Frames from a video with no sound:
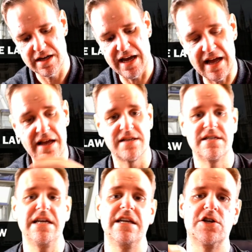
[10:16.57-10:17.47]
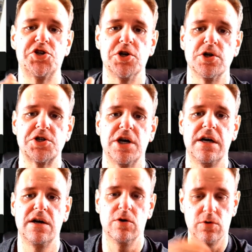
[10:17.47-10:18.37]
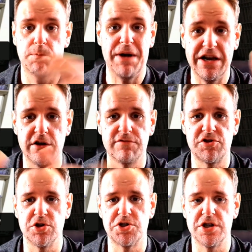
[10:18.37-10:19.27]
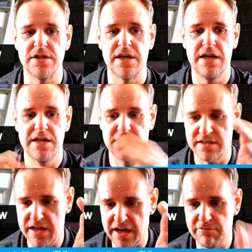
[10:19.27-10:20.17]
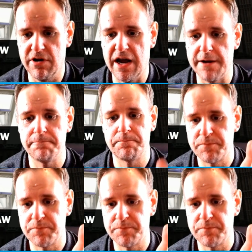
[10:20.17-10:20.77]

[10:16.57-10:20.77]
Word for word: Get a senior judge or a panel of judges to say, right,